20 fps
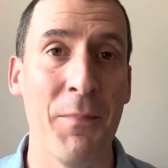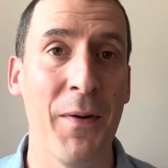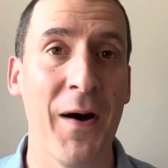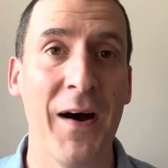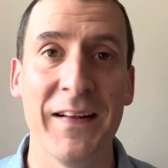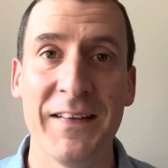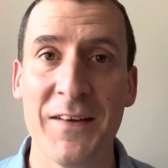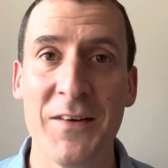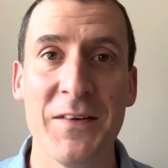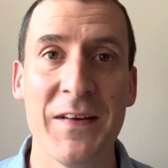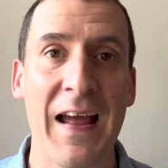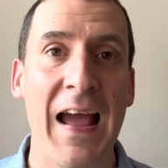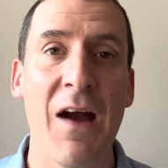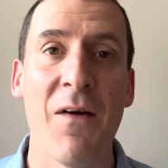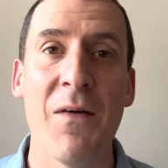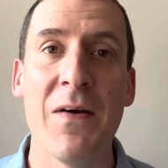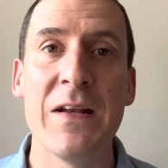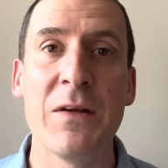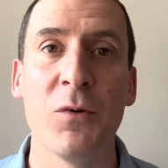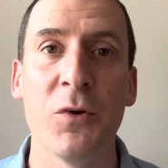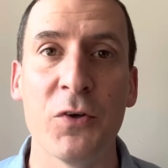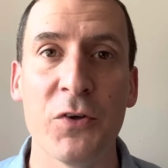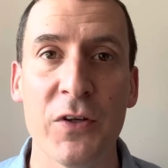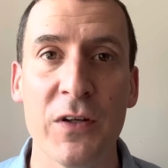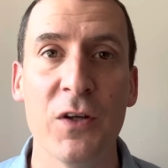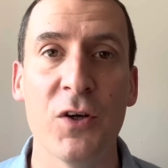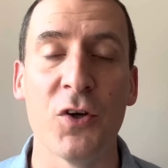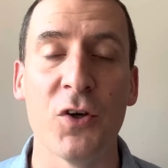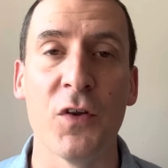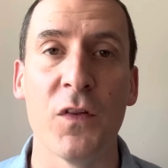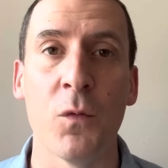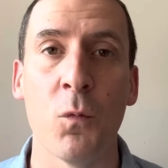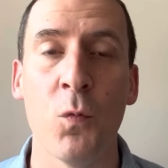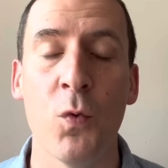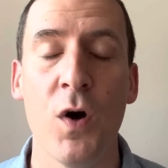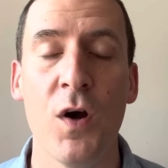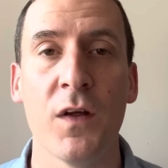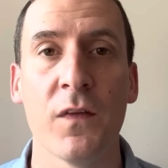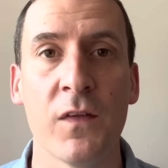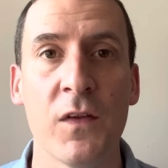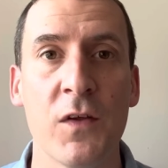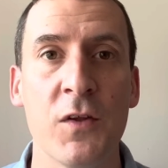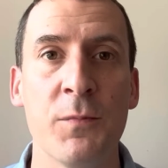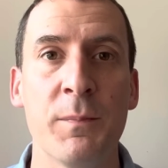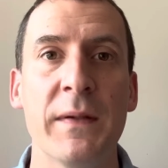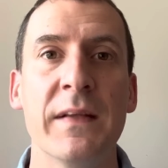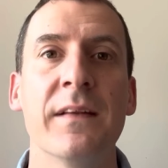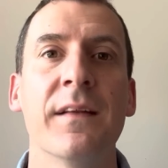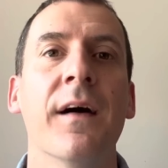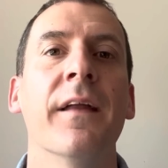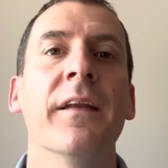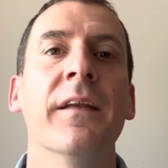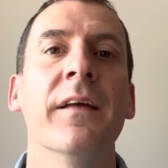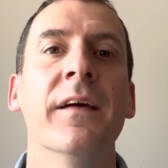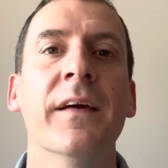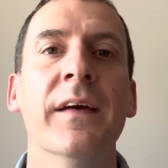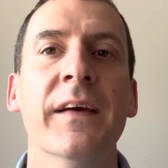But I don't know how anyone can look at the work that has been done